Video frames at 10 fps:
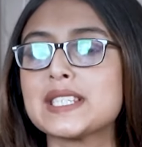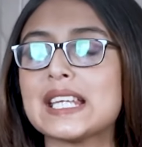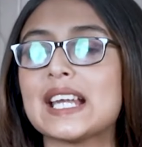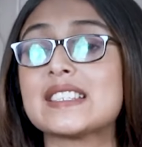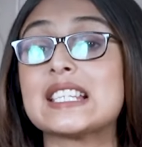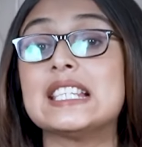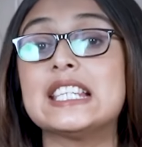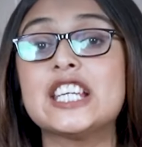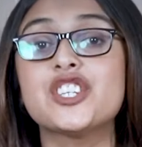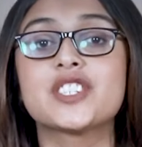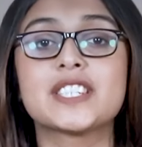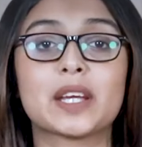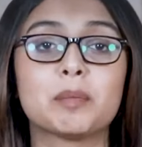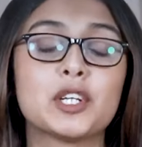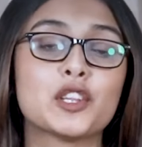seen as a niche
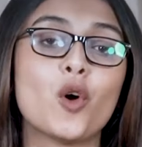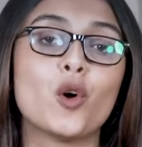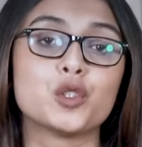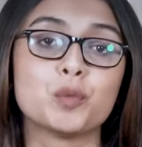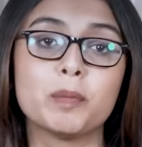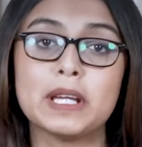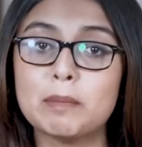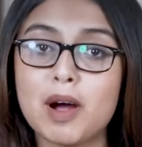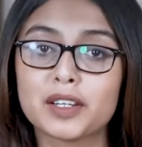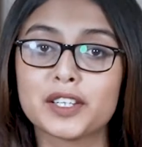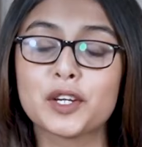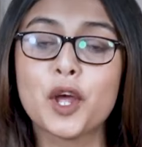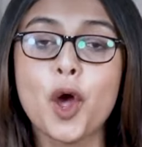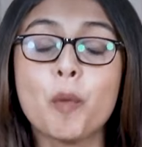segment of the automobile market,